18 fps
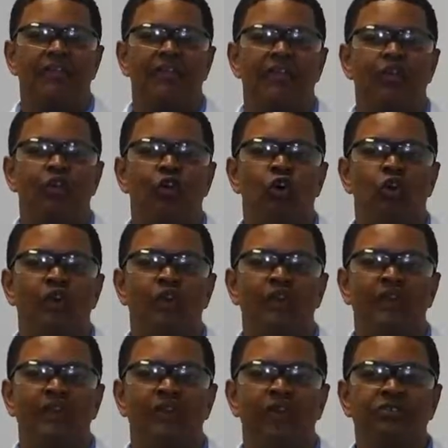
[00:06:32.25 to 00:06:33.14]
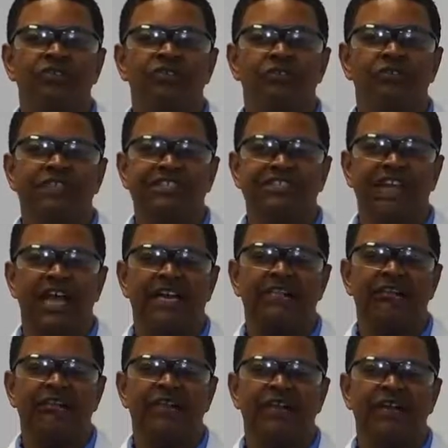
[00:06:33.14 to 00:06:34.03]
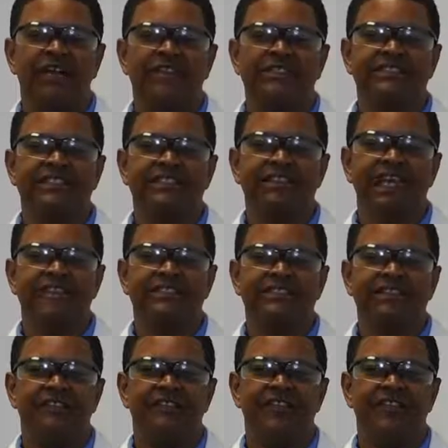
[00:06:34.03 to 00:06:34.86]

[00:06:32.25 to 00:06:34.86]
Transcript: The normal flow should be checked upon installation